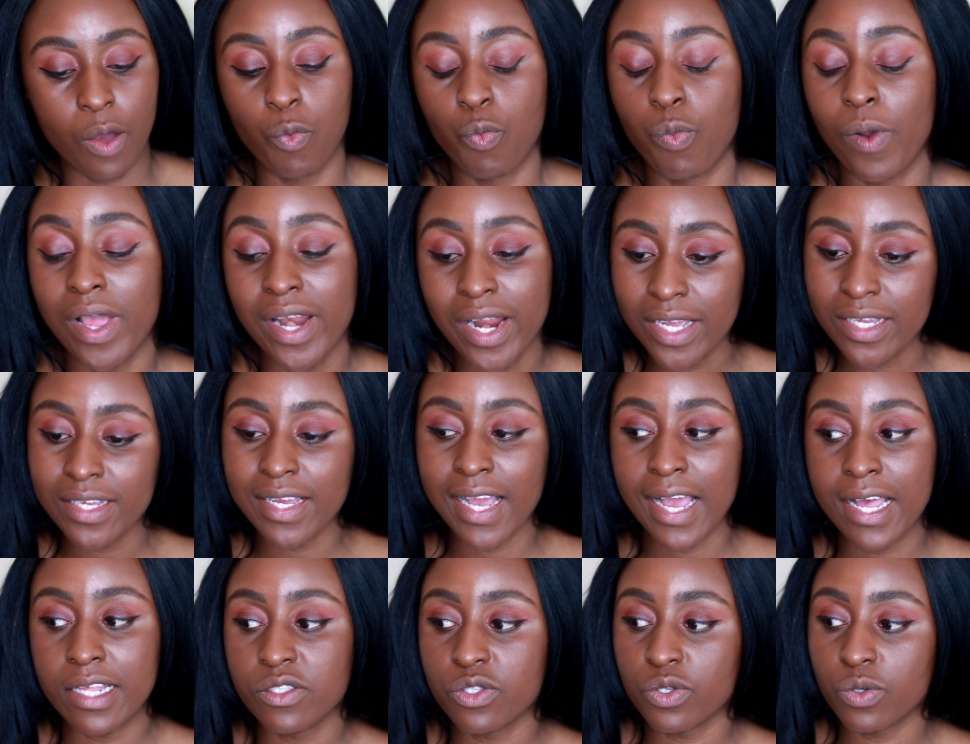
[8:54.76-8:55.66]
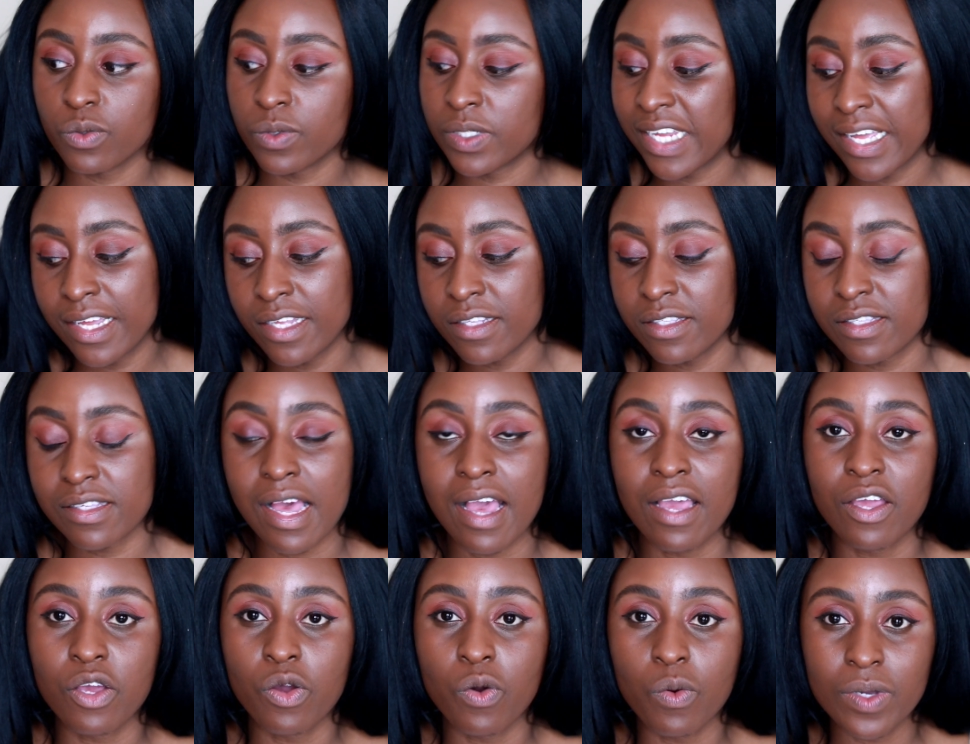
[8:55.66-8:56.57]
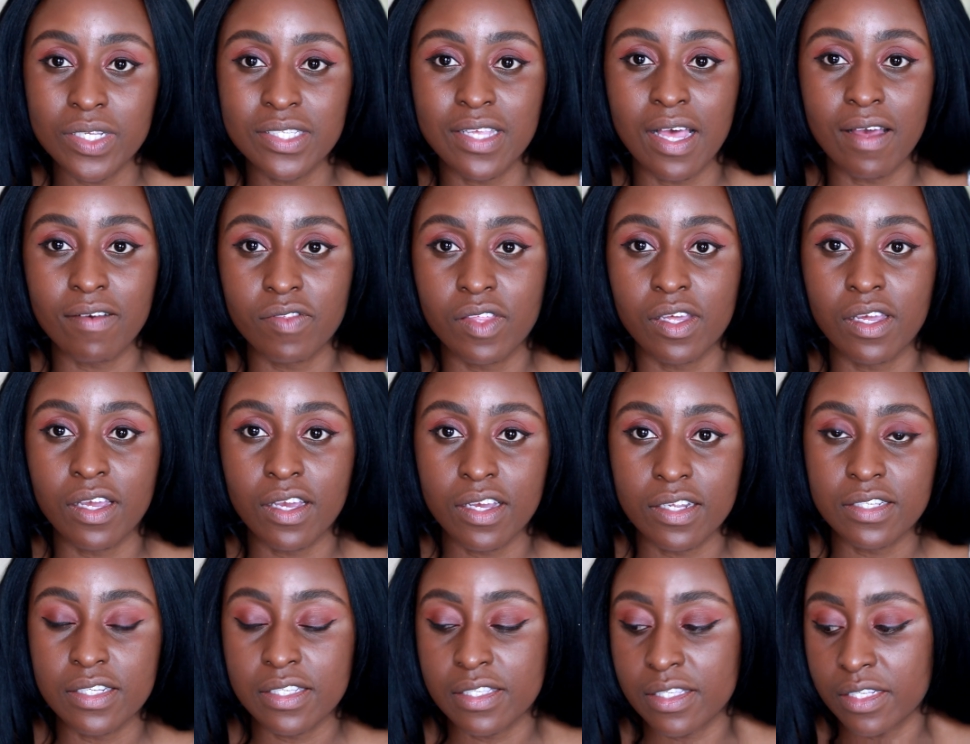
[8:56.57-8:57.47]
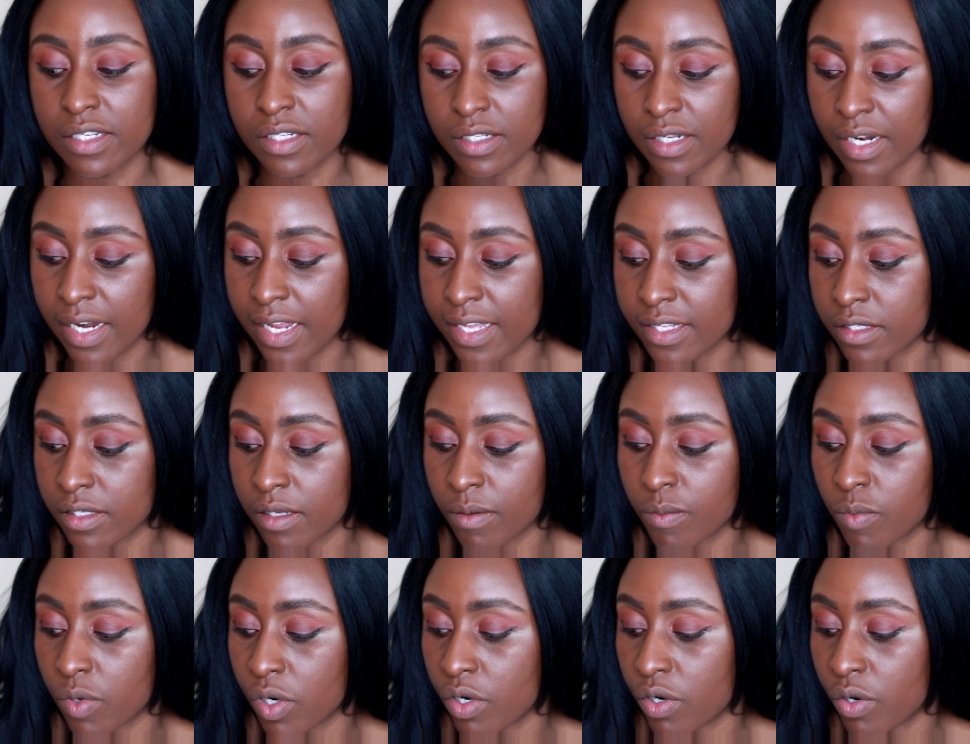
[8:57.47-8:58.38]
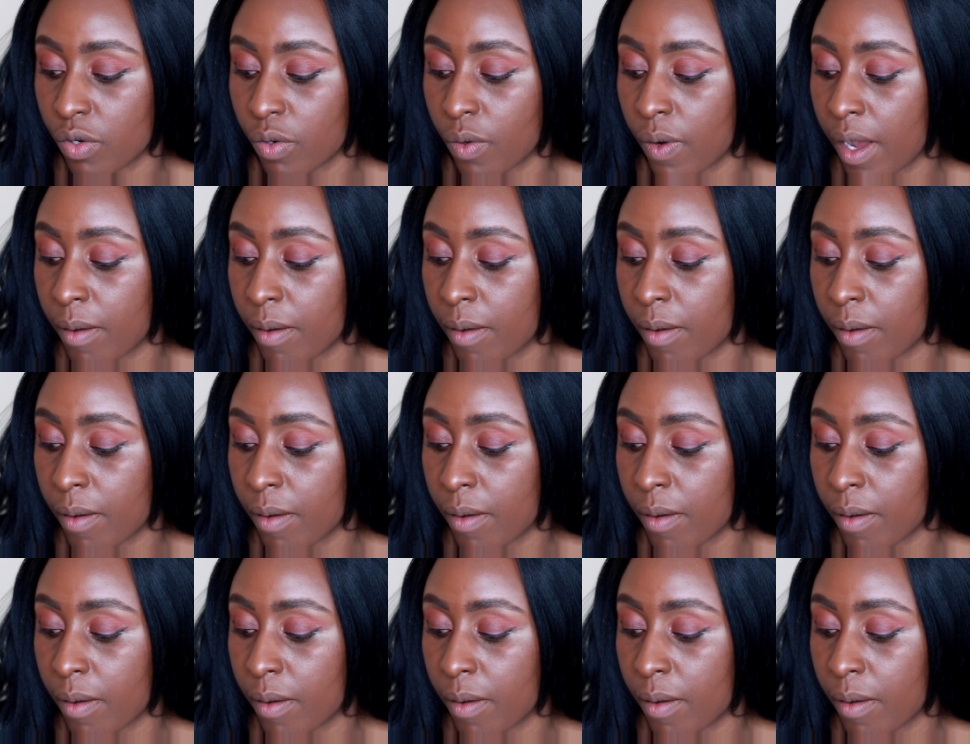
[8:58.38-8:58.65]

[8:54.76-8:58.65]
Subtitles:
when I cancel dates, I always have the courtesy to let someone know.